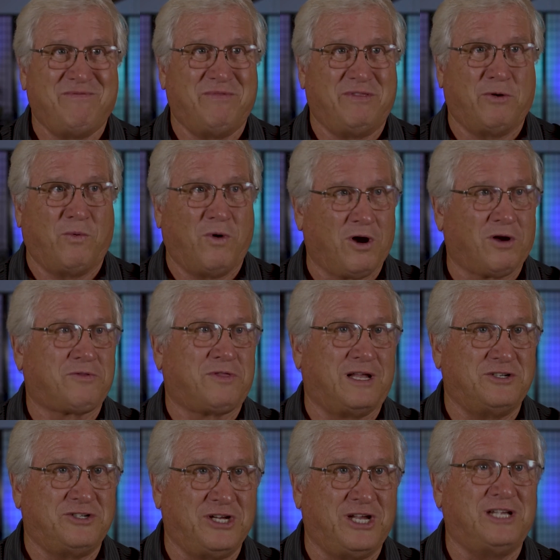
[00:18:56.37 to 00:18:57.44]
The work
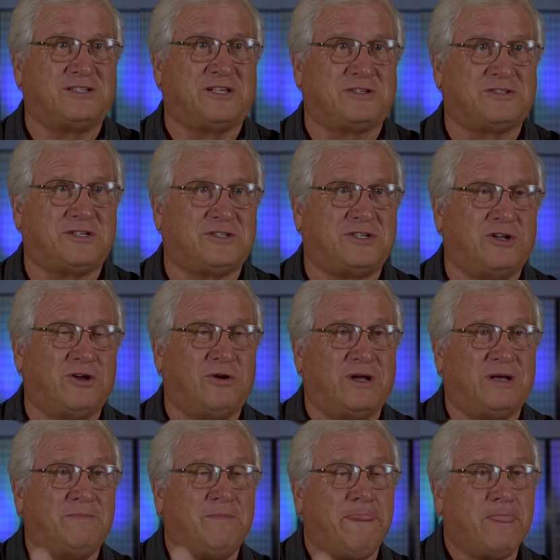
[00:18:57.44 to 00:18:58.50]
that Jesus is
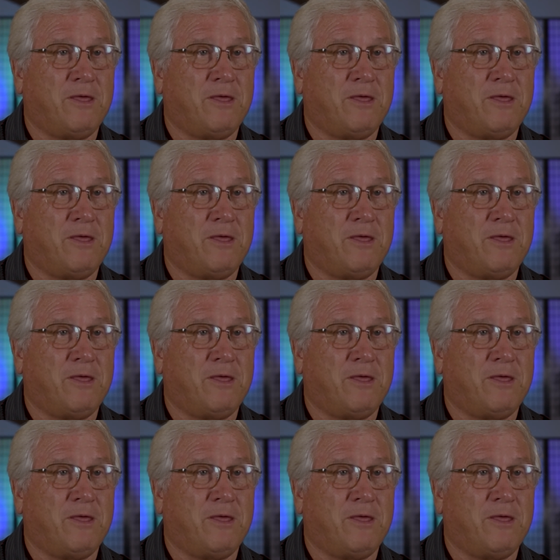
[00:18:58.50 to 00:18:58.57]
doing.